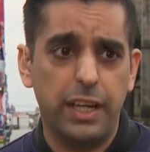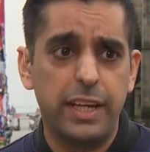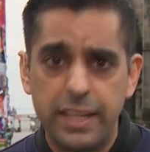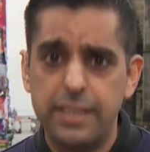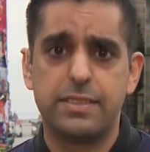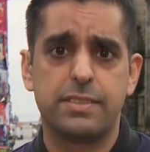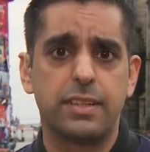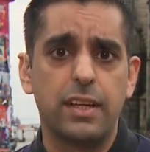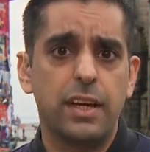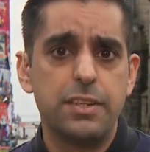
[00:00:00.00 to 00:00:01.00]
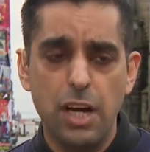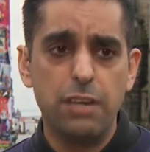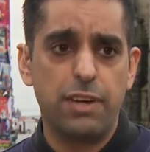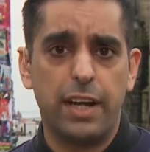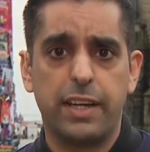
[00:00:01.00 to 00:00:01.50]
it is
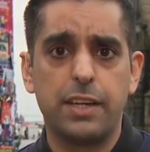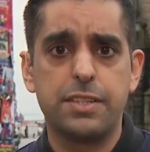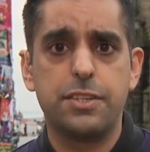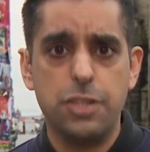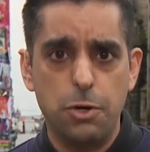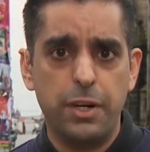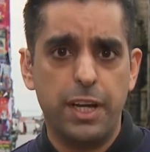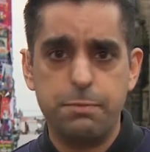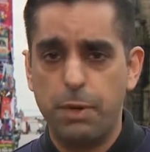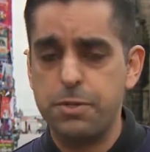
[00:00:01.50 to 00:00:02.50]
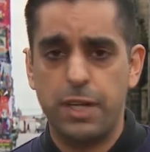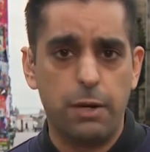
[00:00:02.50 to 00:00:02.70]
nerve wracking because it's totally exposing.